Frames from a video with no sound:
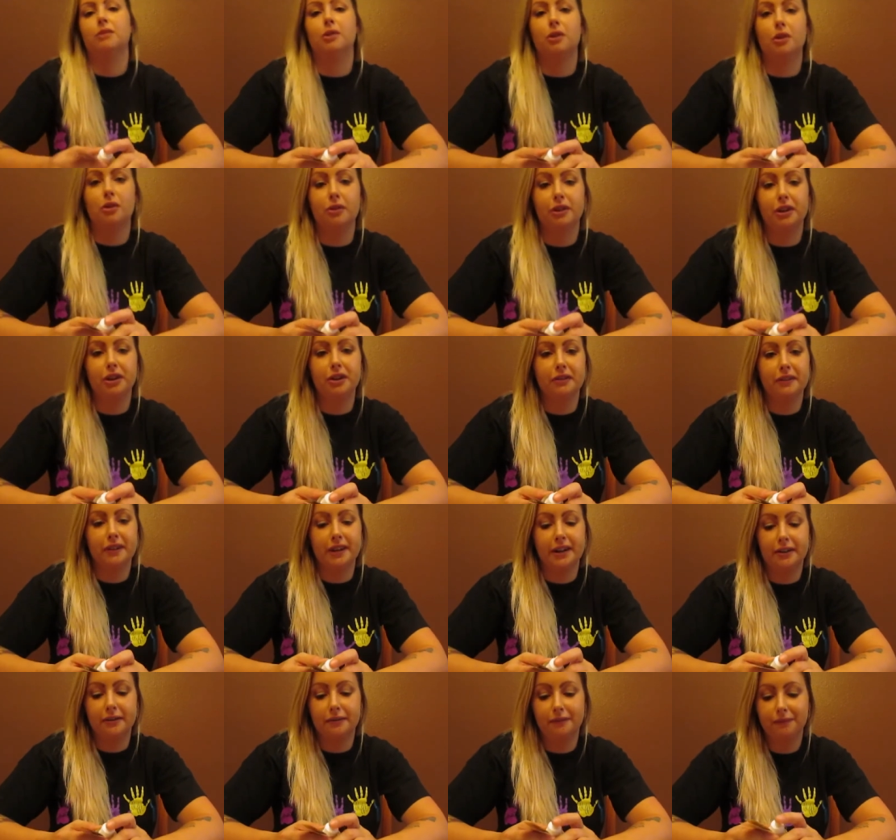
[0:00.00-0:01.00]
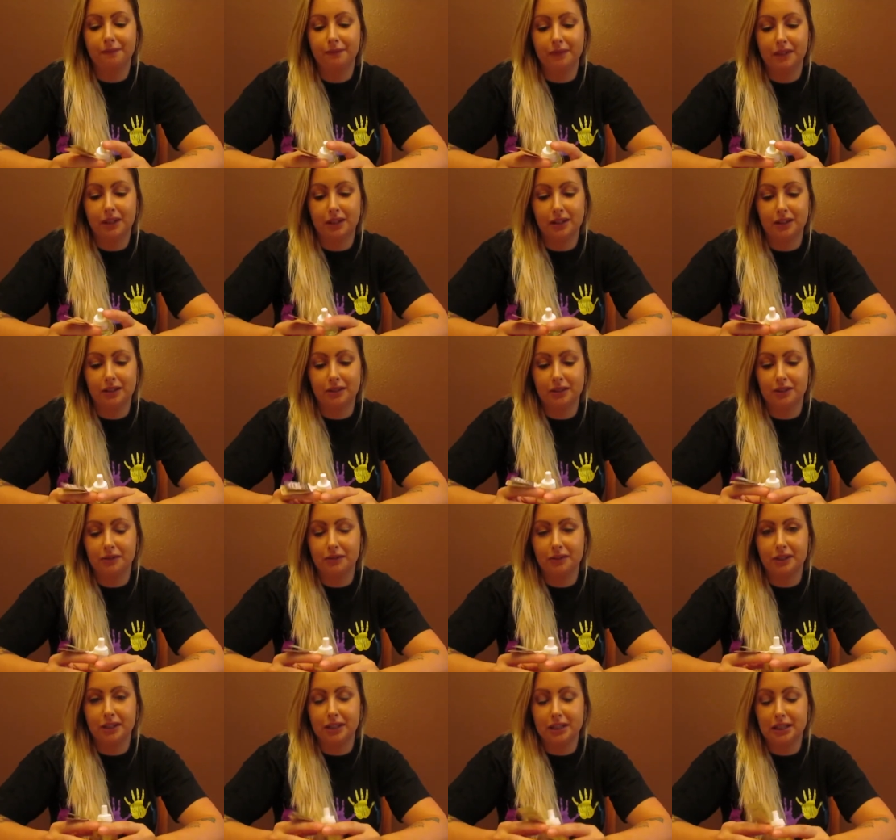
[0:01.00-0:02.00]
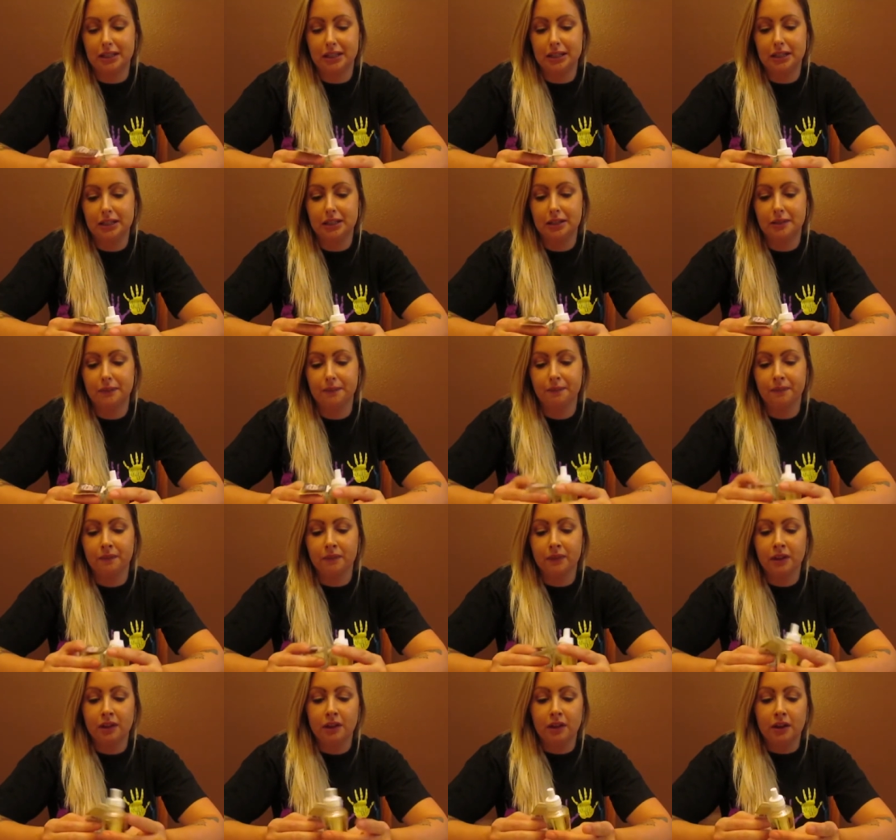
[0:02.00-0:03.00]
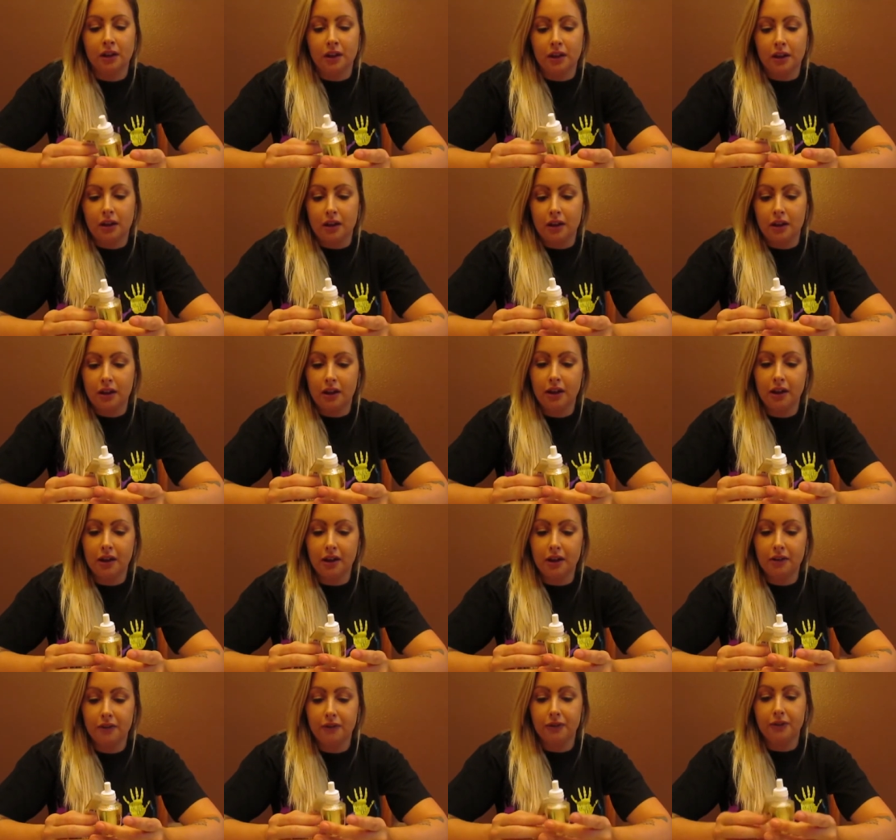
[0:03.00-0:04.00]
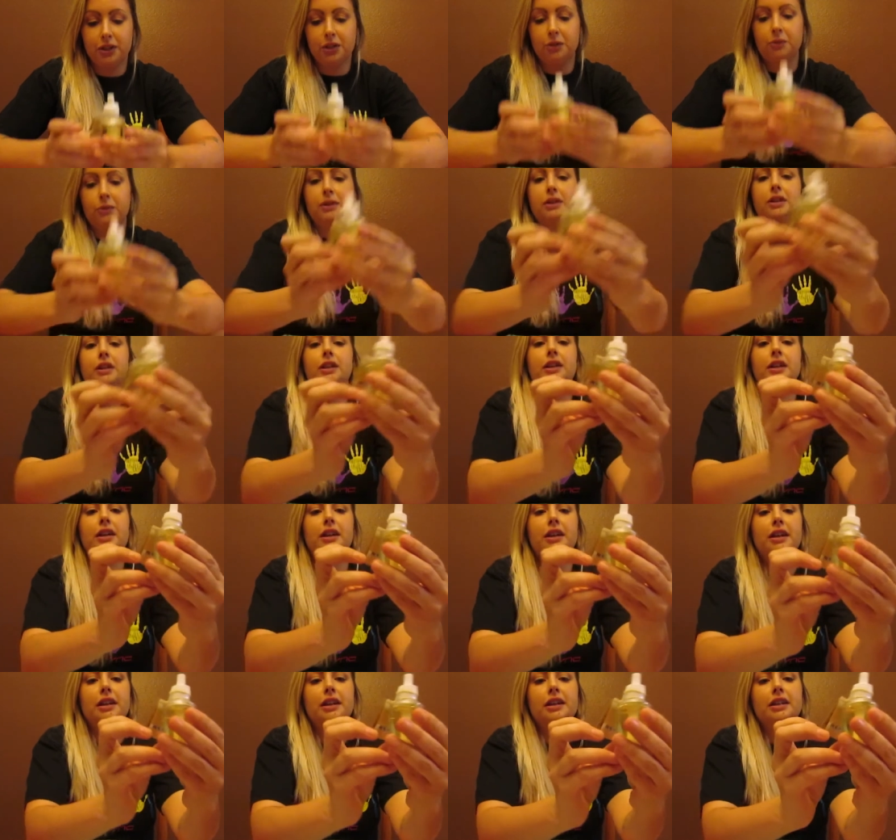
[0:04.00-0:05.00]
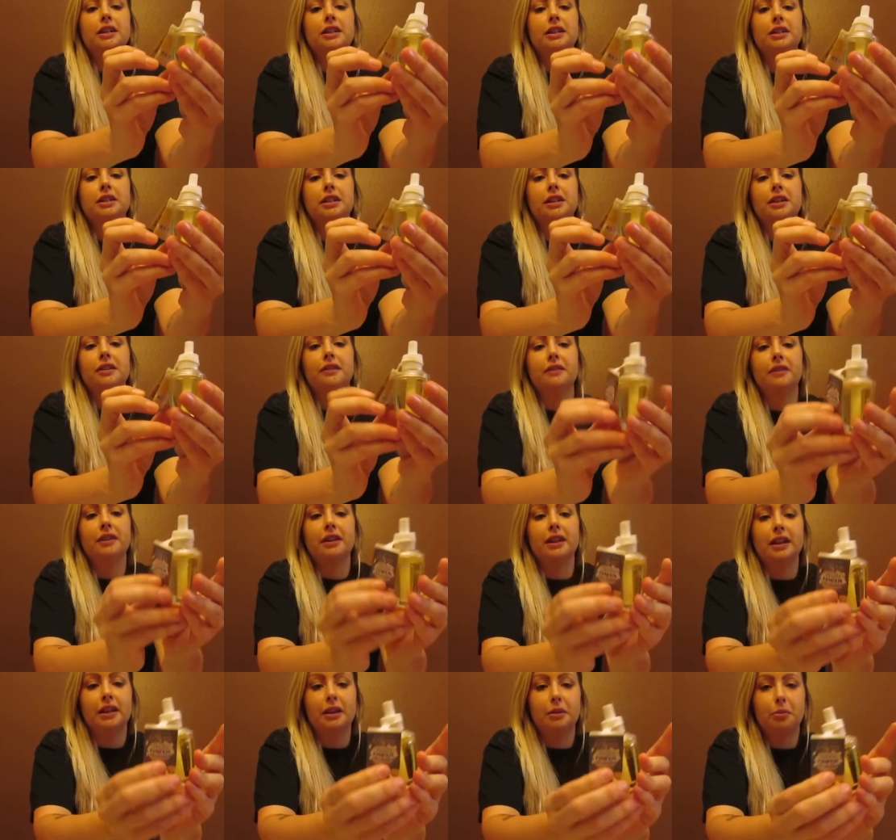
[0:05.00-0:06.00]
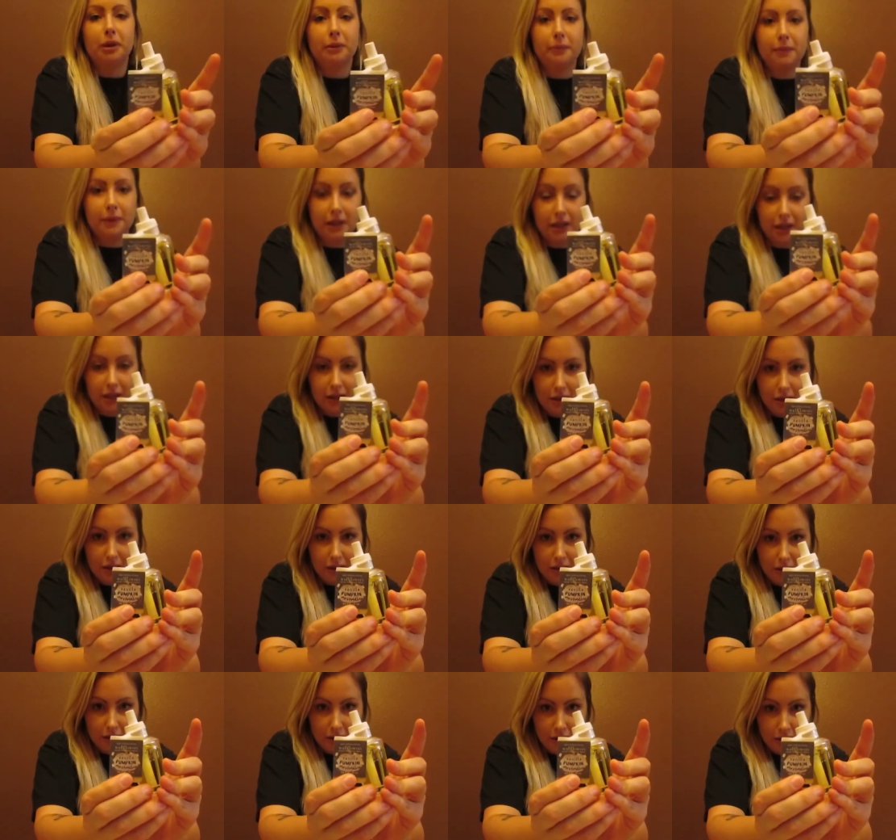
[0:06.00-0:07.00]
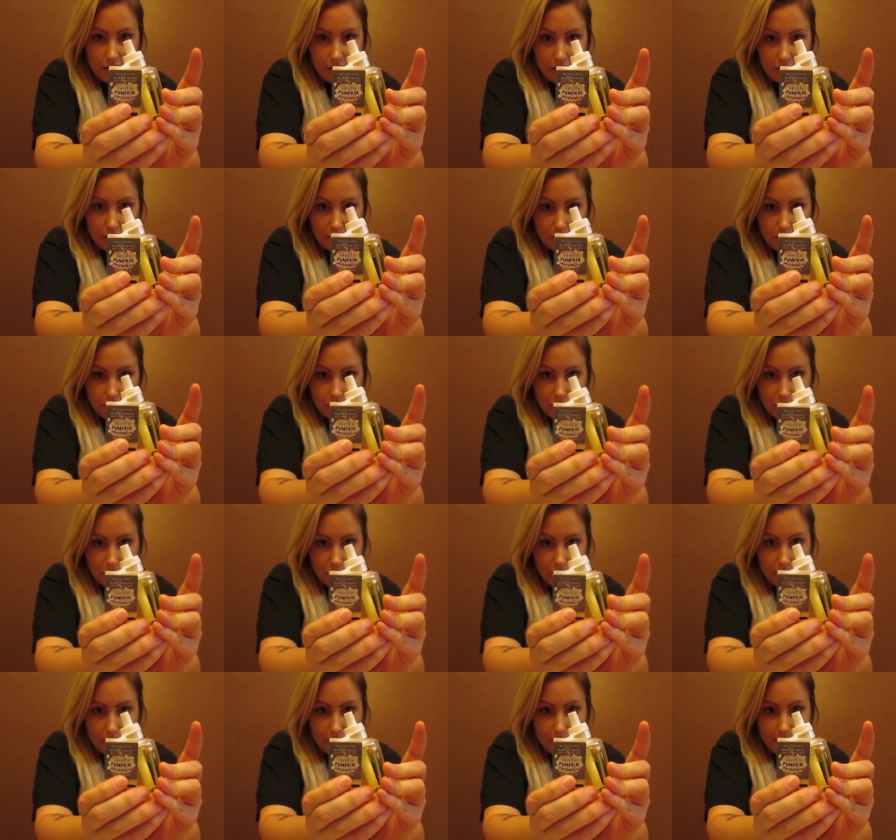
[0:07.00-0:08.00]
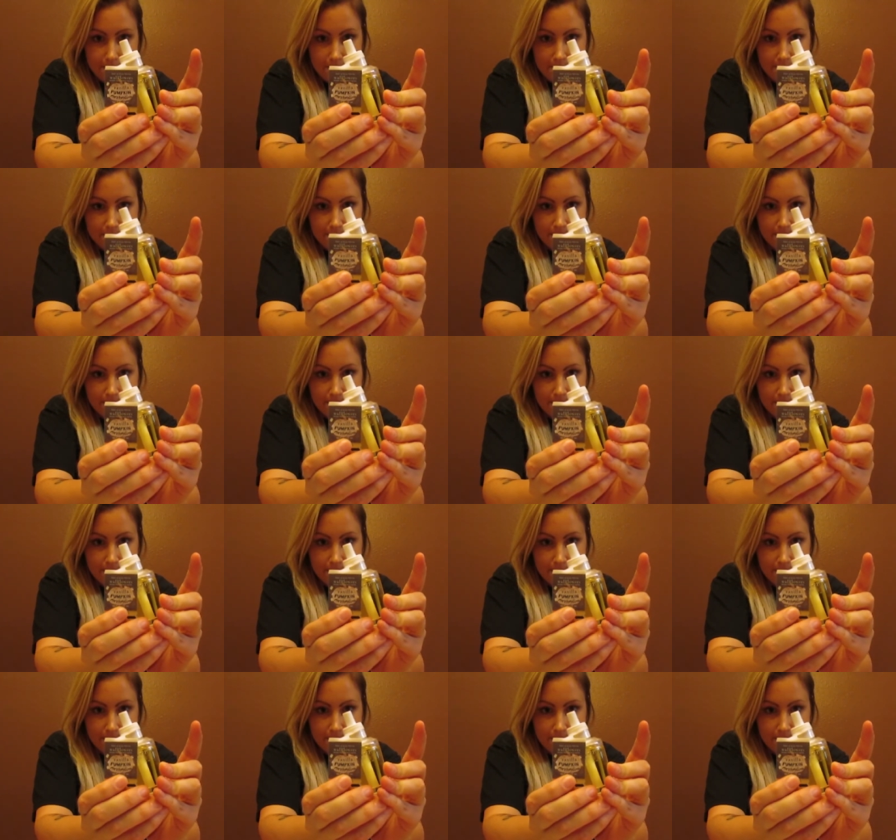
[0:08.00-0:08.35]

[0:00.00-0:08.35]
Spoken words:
all year round, different seasons. First one is vanilla pumpkin marshmallow.